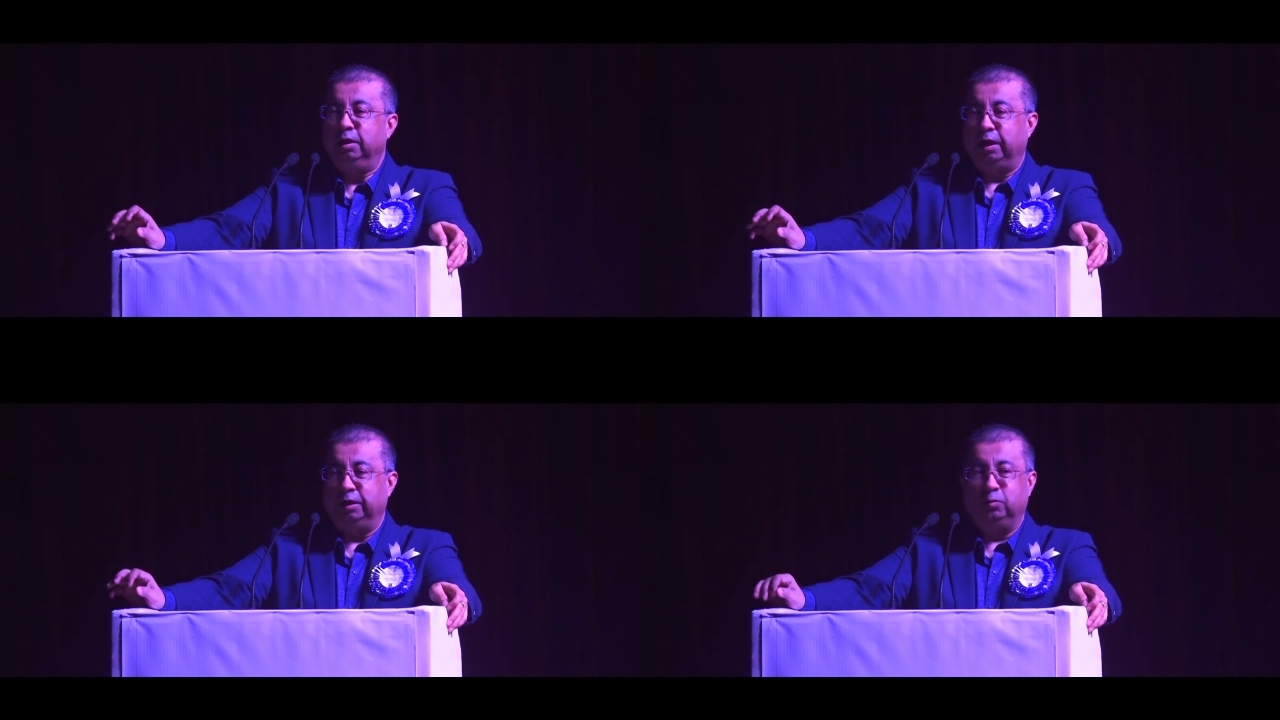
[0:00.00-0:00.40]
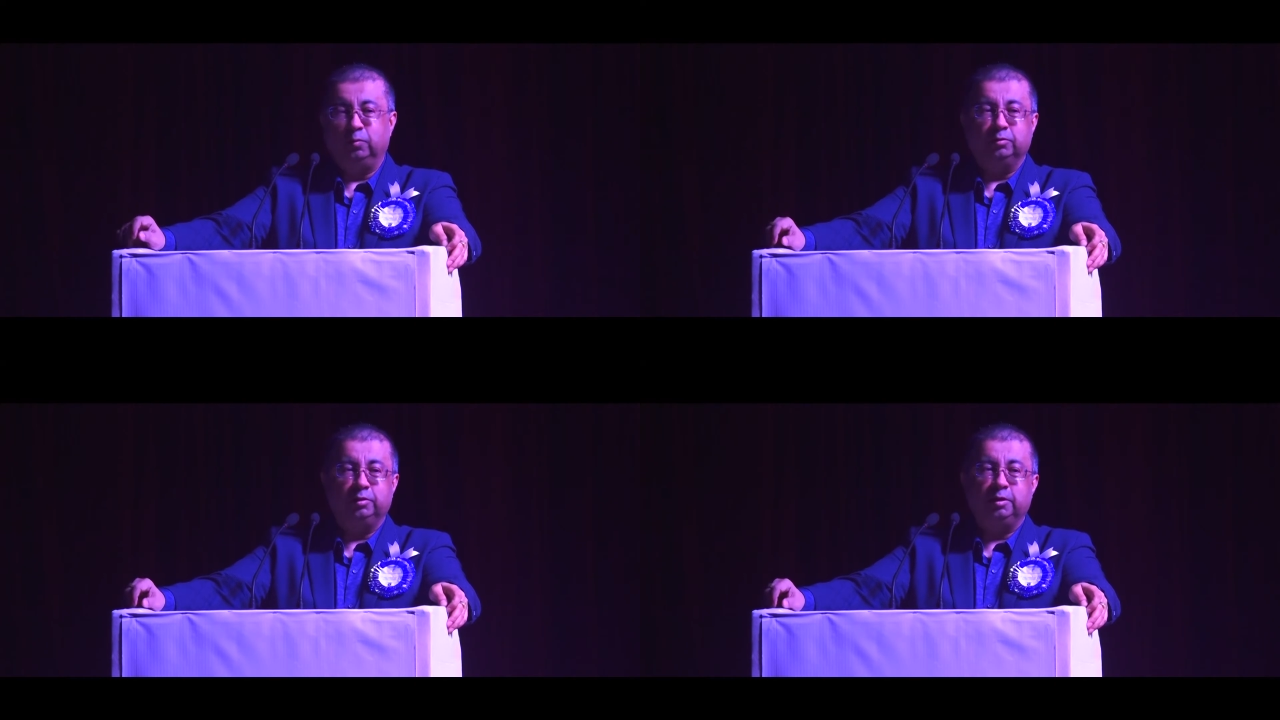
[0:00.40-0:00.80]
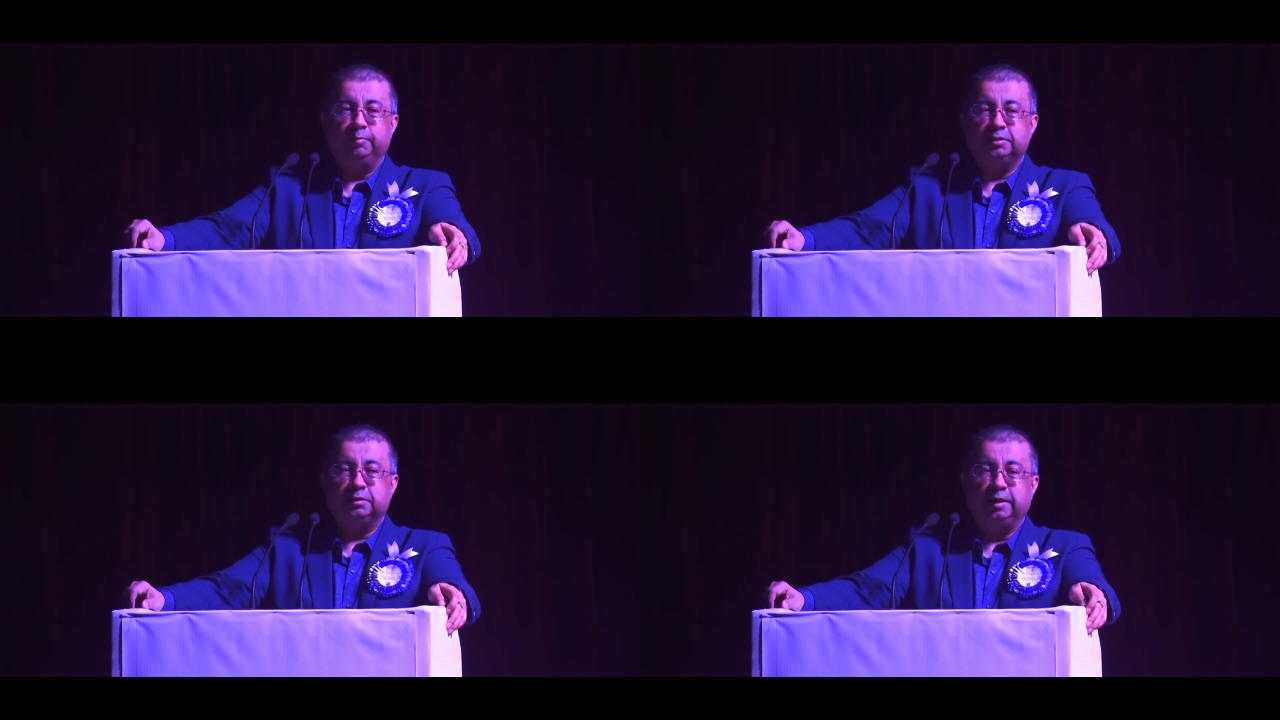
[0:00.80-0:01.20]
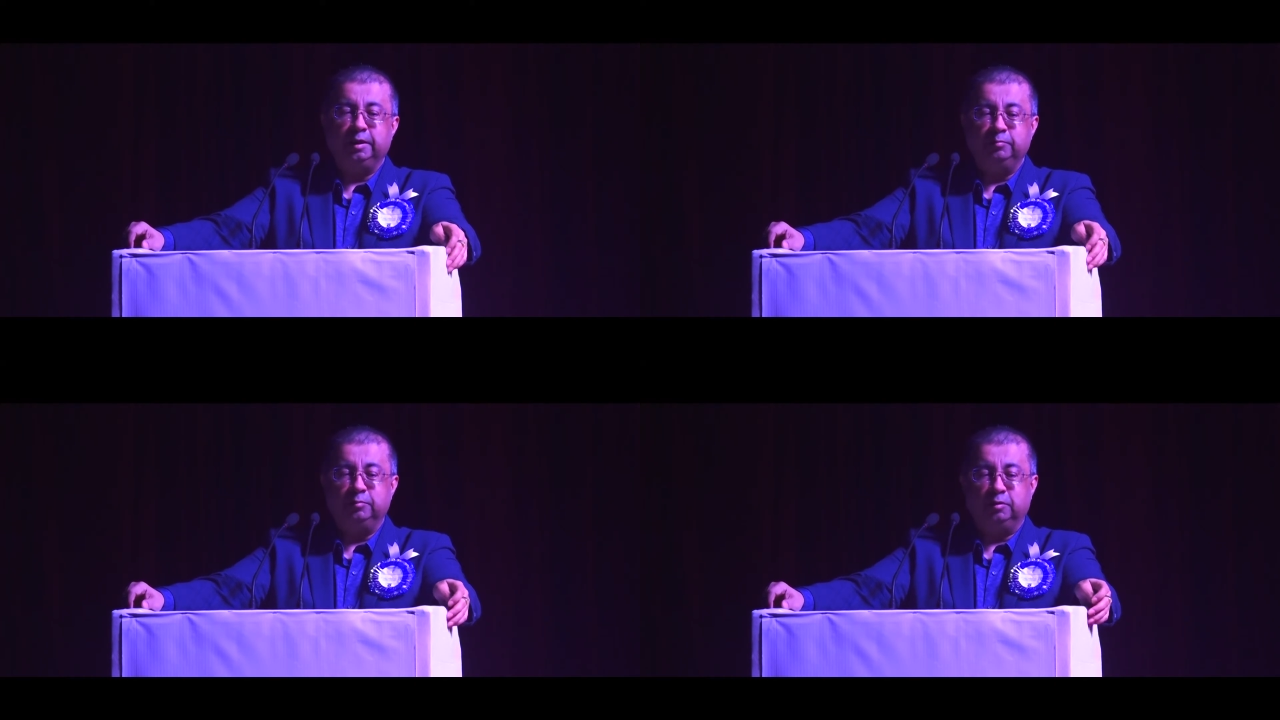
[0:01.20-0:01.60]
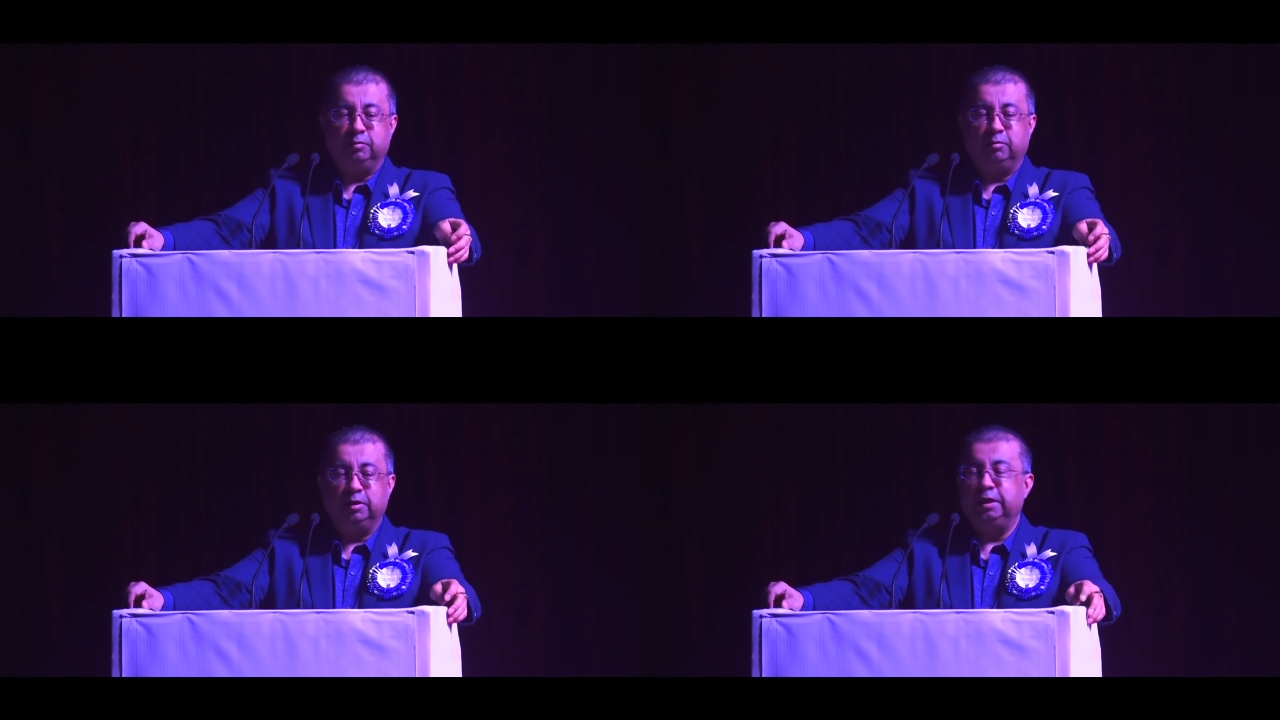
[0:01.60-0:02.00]
I don't want to take much time.
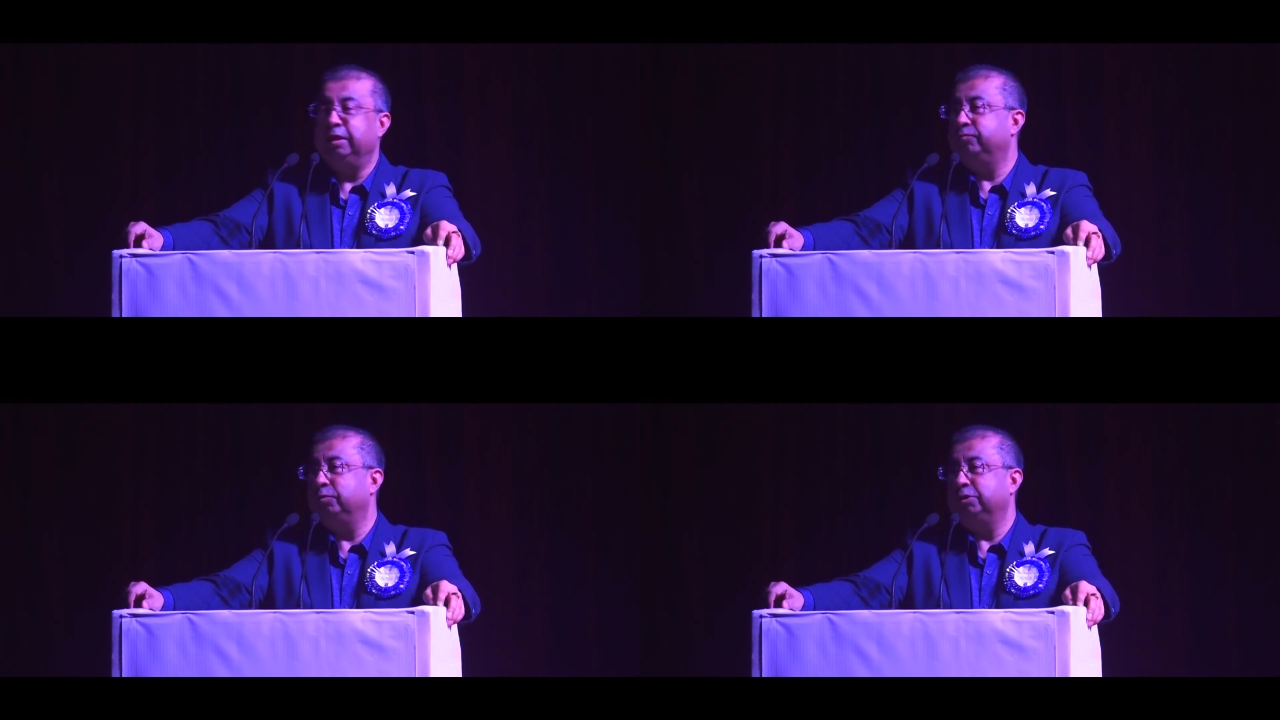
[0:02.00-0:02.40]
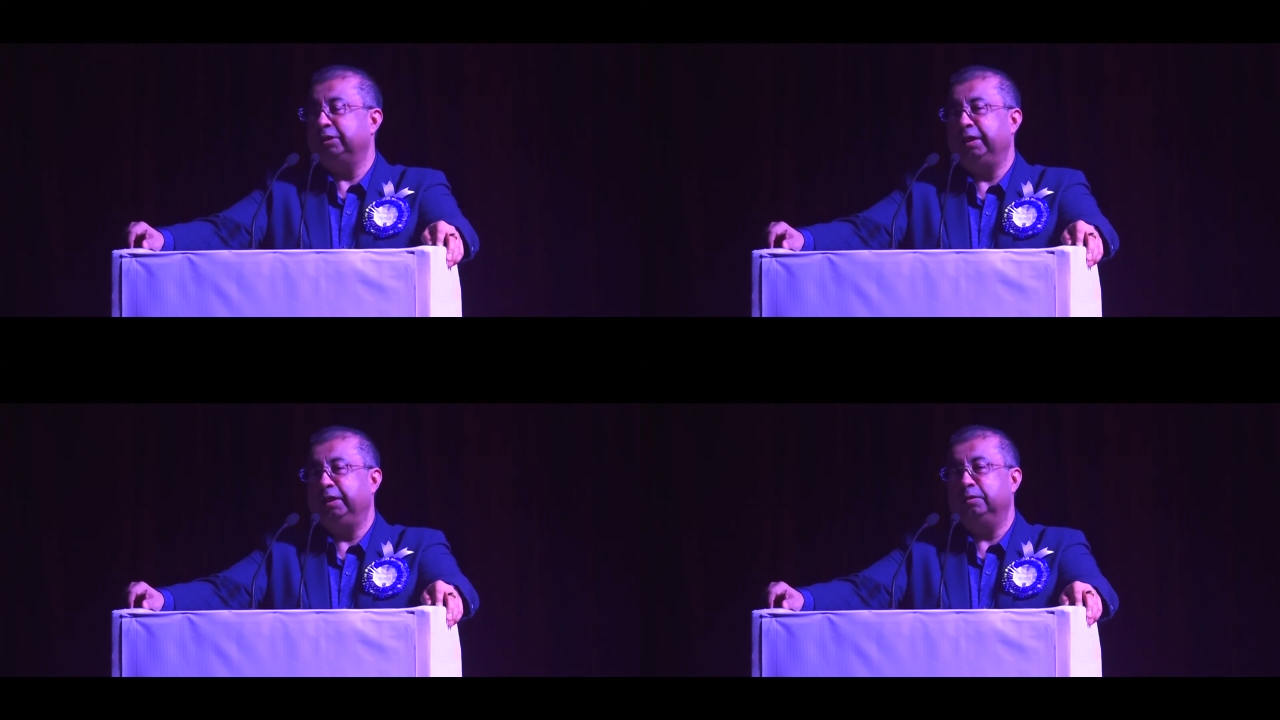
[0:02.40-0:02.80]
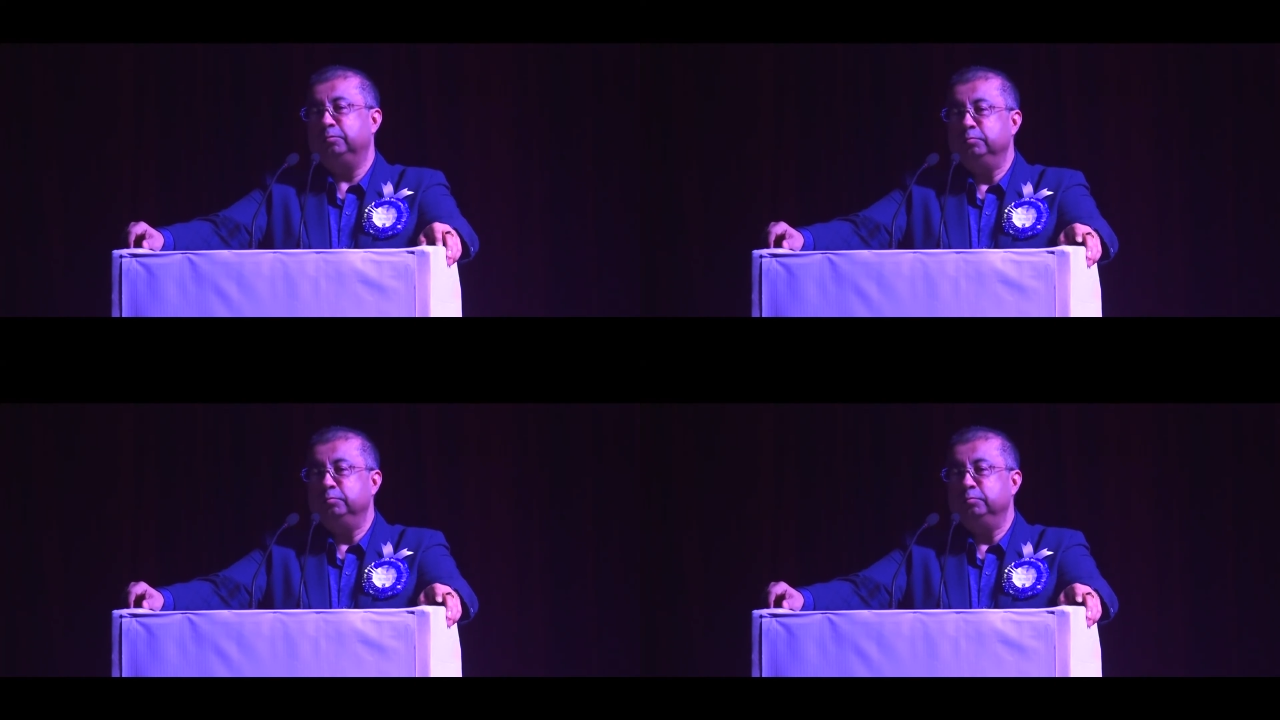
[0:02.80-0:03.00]
All I have to say